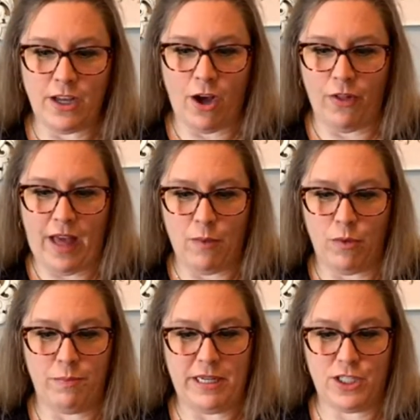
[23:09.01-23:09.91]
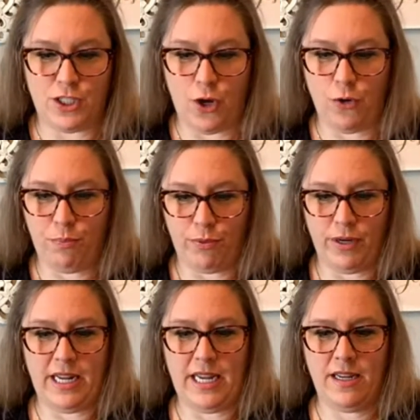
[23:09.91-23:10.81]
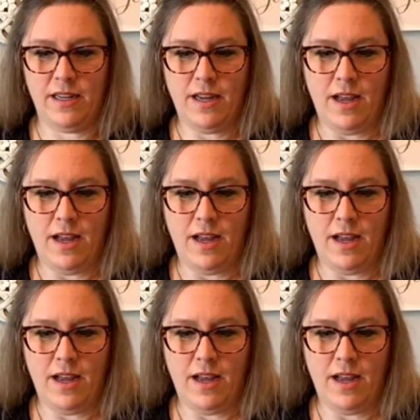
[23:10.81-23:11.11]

Y'all, that will be so pretty.